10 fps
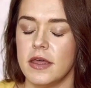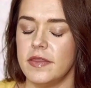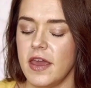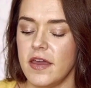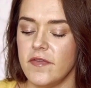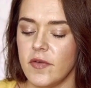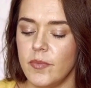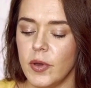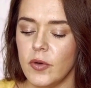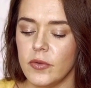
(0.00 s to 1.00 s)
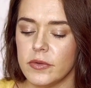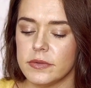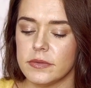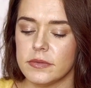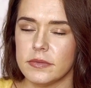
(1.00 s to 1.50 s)
They've built
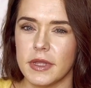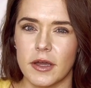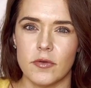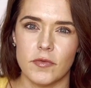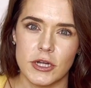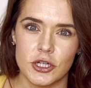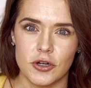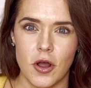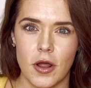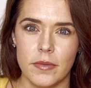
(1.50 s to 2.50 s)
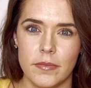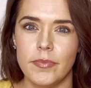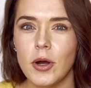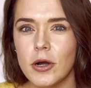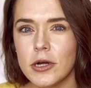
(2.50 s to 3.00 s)
like a restaurant
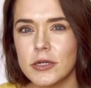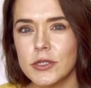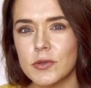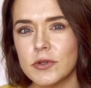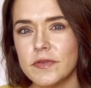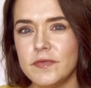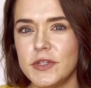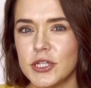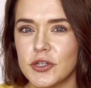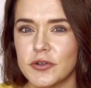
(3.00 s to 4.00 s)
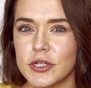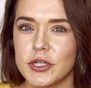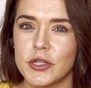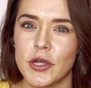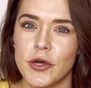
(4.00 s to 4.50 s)
bar sort of district
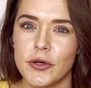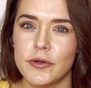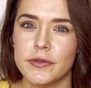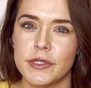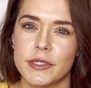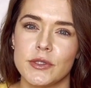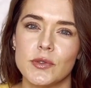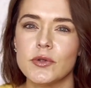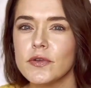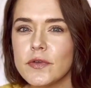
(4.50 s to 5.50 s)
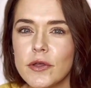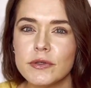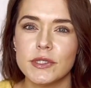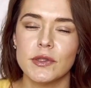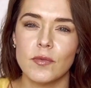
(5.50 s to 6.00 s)
close. It's sort of
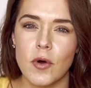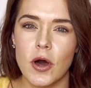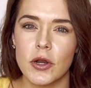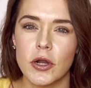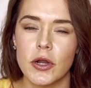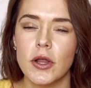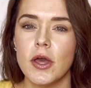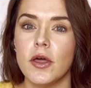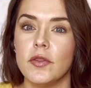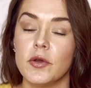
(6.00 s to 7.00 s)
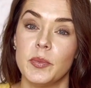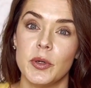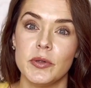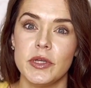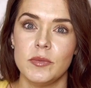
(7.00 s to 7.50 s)
close to the water. They're
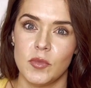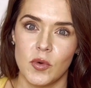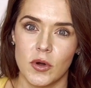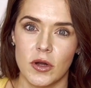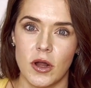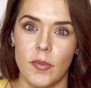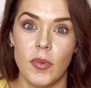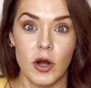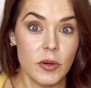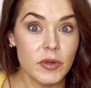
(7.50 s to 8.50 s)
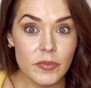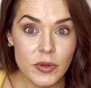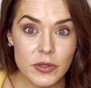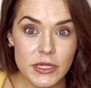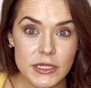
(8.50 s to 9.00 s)
building more apartment
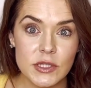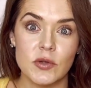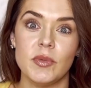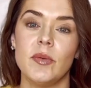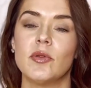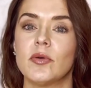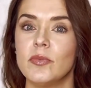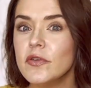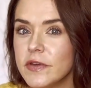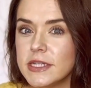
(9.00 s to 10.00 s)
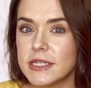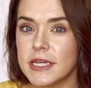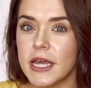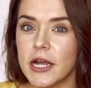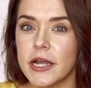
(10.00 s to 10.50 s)
buildings, so people are moving to
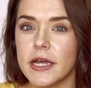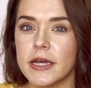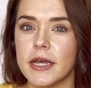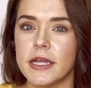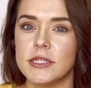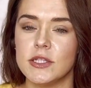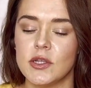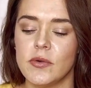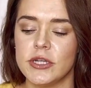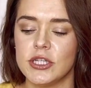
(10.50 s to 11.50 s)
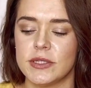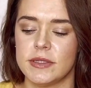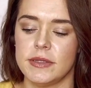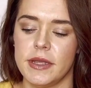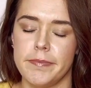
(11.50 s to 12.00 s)
the area. And so it
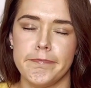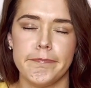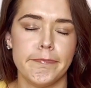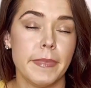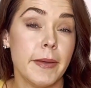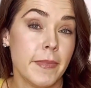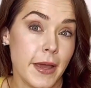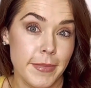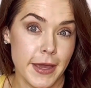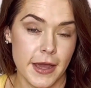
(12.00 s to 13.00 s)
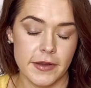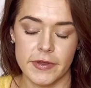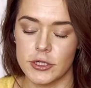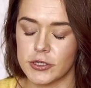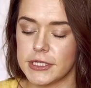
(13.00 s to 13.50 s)
might be kind of
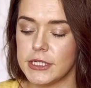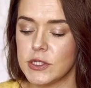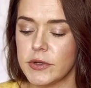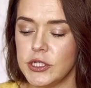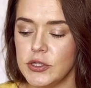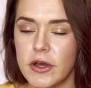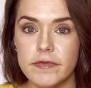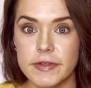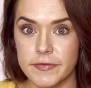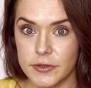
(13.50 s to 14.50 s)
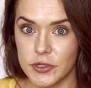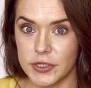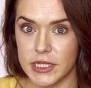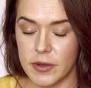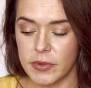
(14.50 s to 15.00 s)
interesting. So I do have this filter
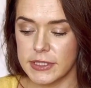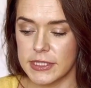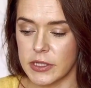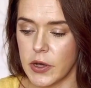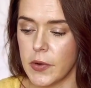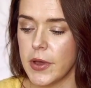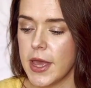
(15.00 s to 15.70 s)
set up on Zillow,